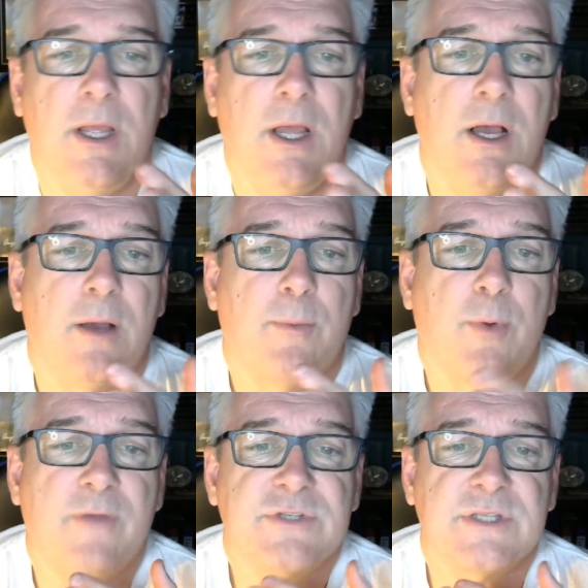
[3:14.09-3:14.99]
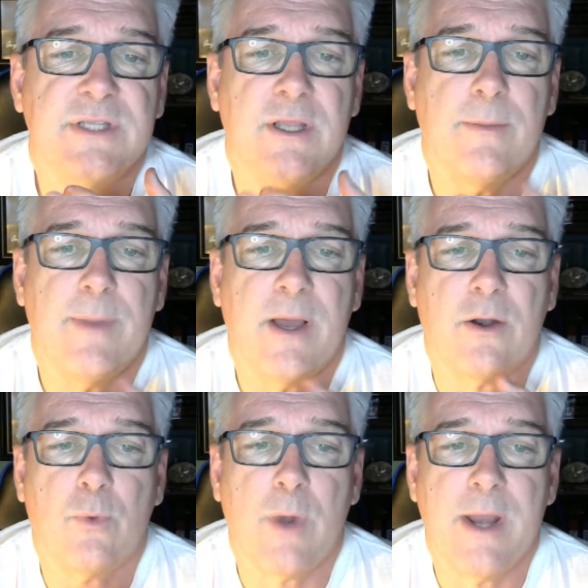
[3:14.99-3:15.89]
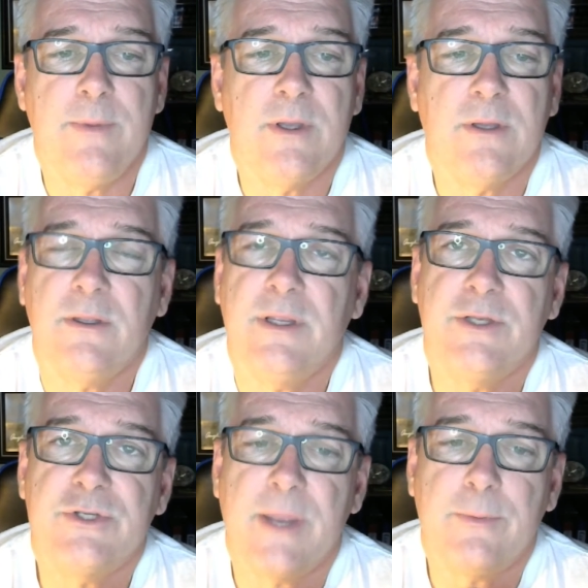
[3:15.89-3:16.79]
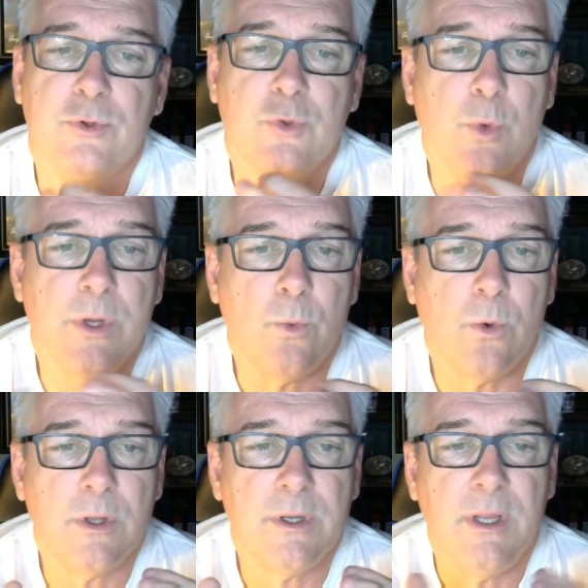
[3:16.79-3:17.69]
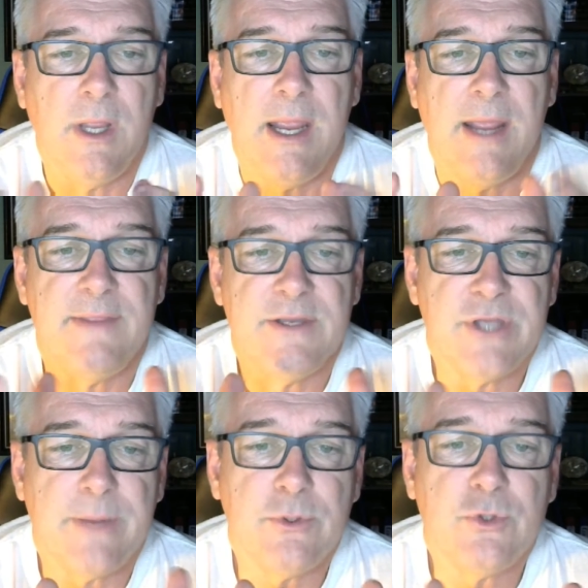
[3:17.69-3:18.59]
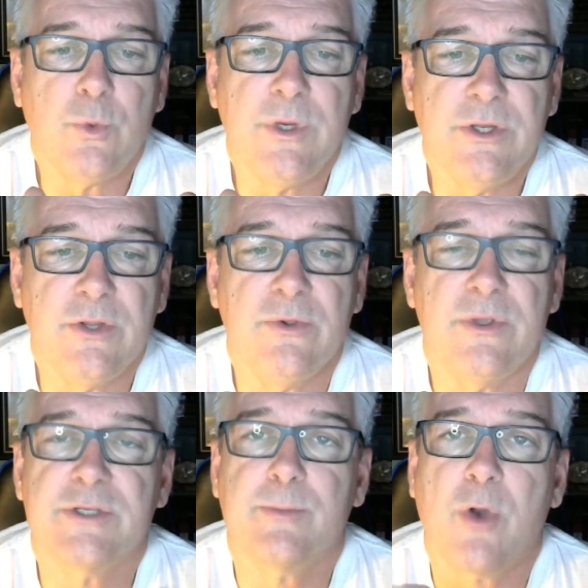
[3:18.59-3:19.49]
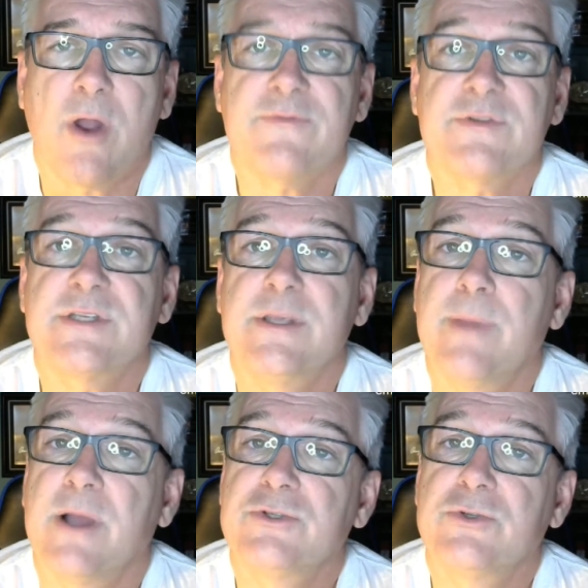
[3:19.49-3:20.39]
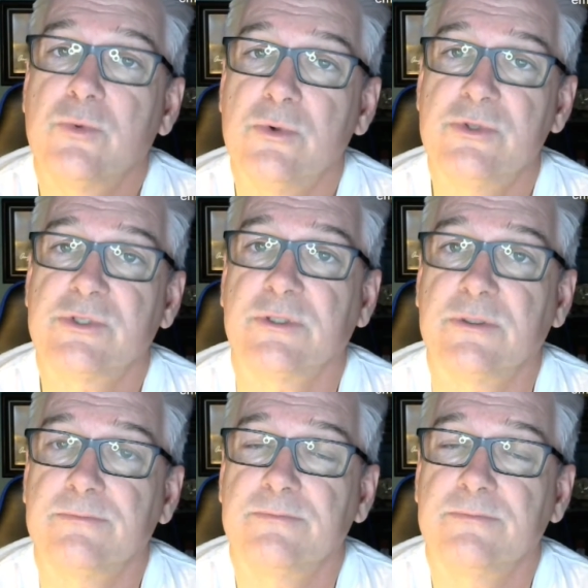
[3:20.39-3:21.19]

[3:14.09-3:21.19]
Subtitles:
a prophecy about Arabia in chapter 21, and then chapter 22 is a prophecy about Jerusalem.